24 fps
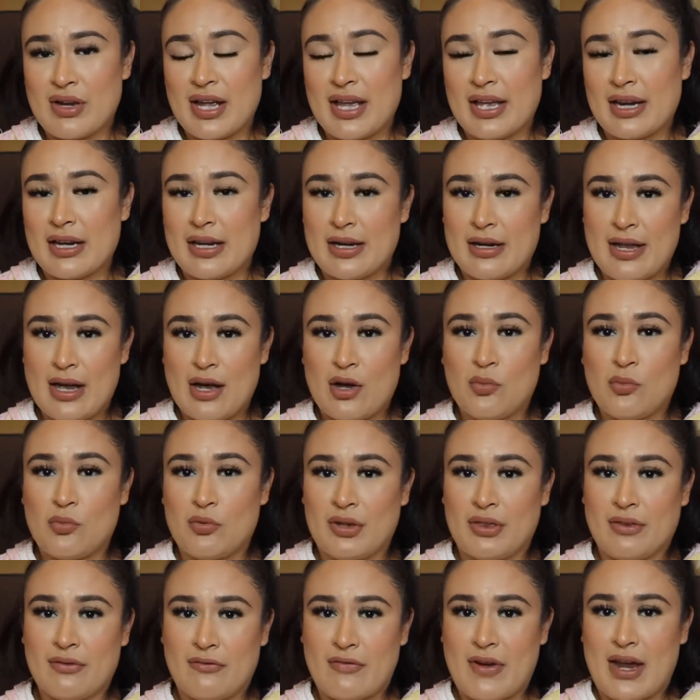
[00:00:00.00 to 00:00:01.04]
ahead and help
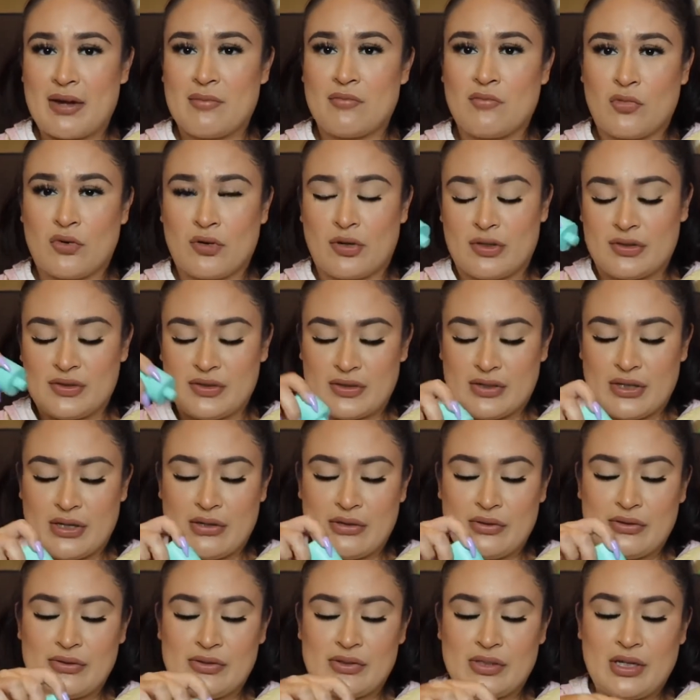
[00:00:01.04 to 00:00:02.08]
with fine motor
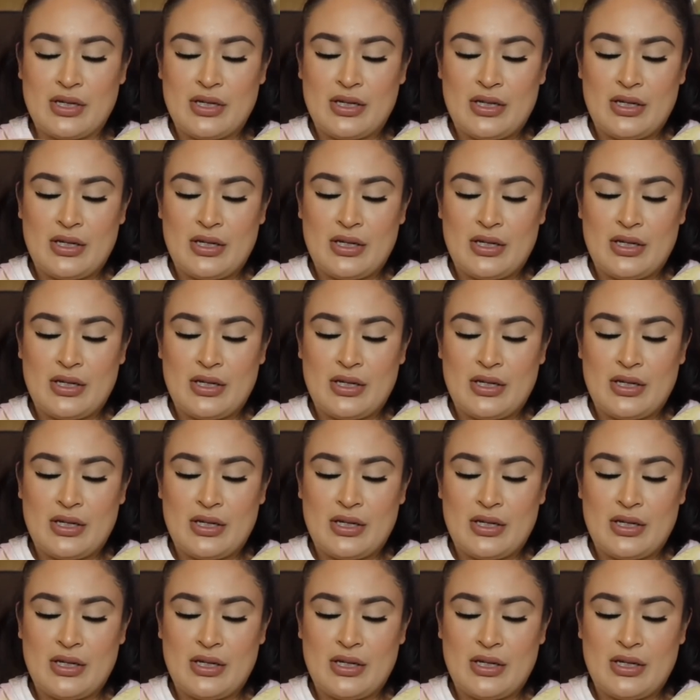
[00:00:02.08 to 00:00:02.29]
skills.